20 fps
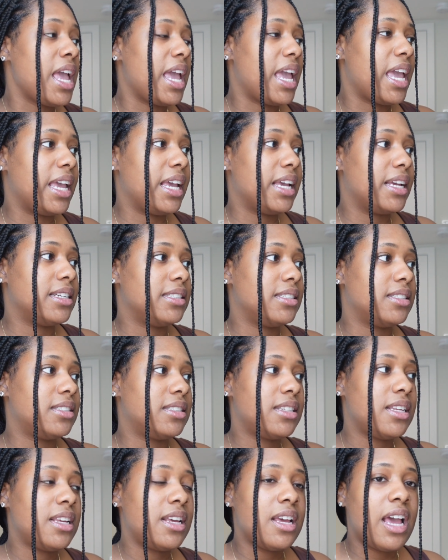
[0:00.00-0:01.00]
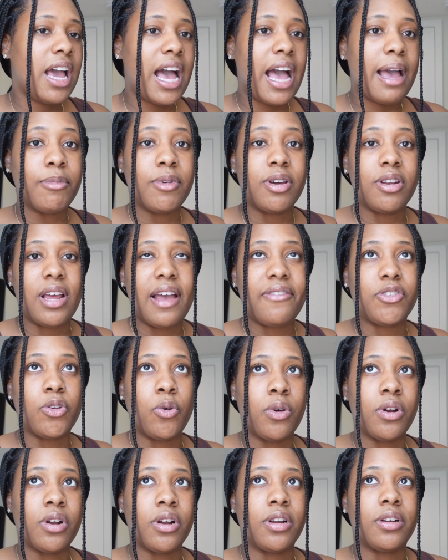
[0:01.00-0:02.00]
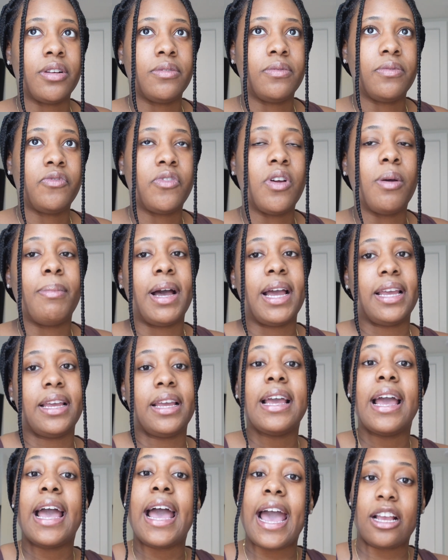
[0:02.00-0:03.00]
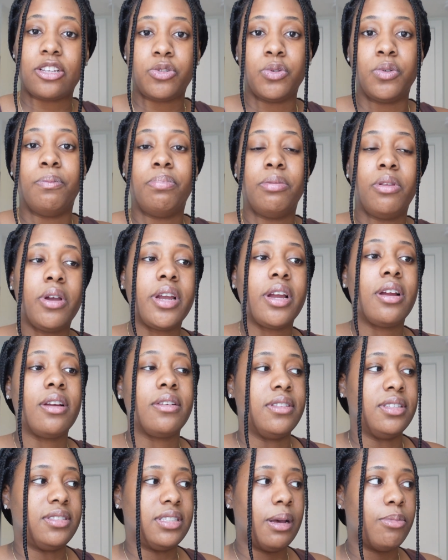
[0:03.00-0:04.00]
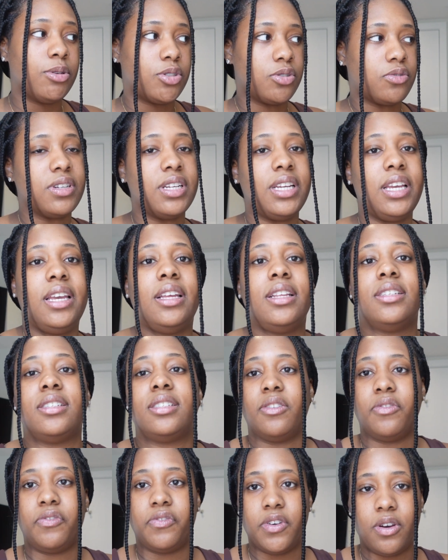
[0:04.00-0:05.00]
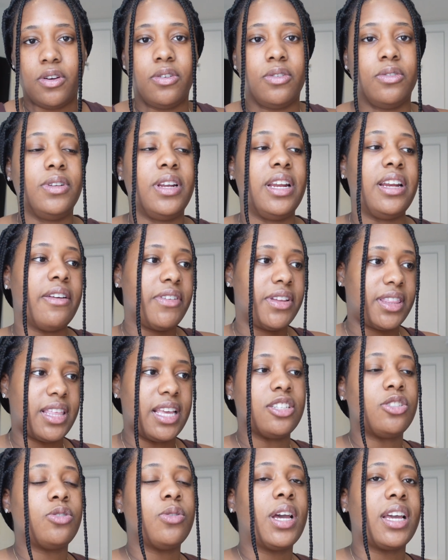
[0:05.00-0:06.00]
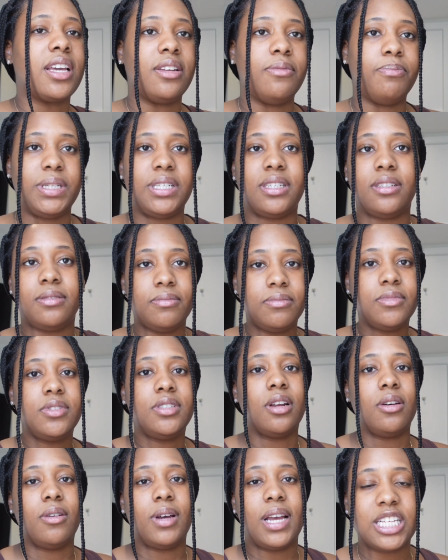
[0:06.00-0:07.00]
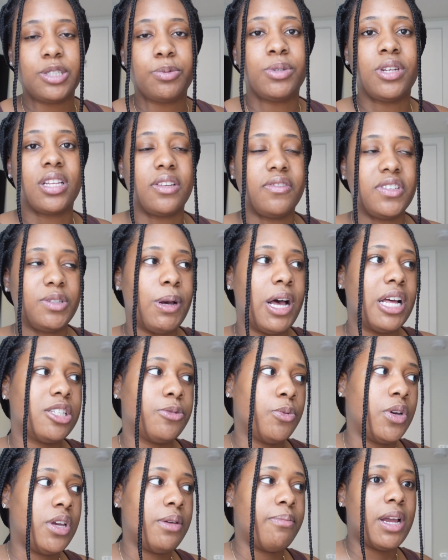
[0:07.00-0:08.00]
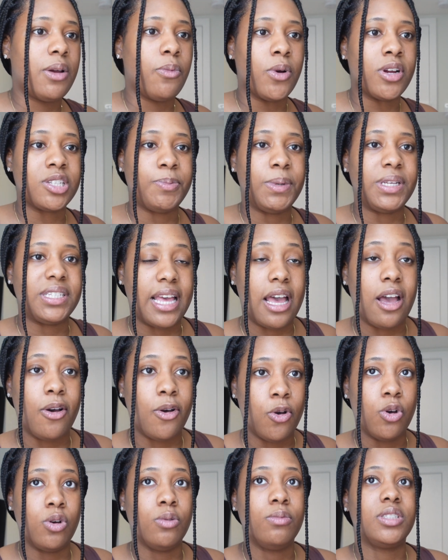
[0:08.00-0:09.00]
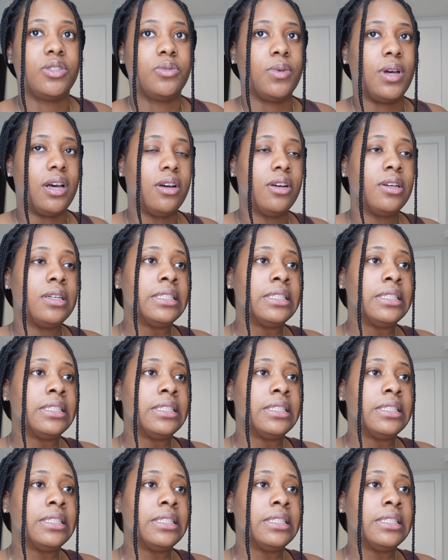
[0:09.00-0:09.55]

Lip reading: and I'm going to have to order from my actual employer the double screens, the phone, and everything so I can be, you know, as productive as possible in my workspace at home as well.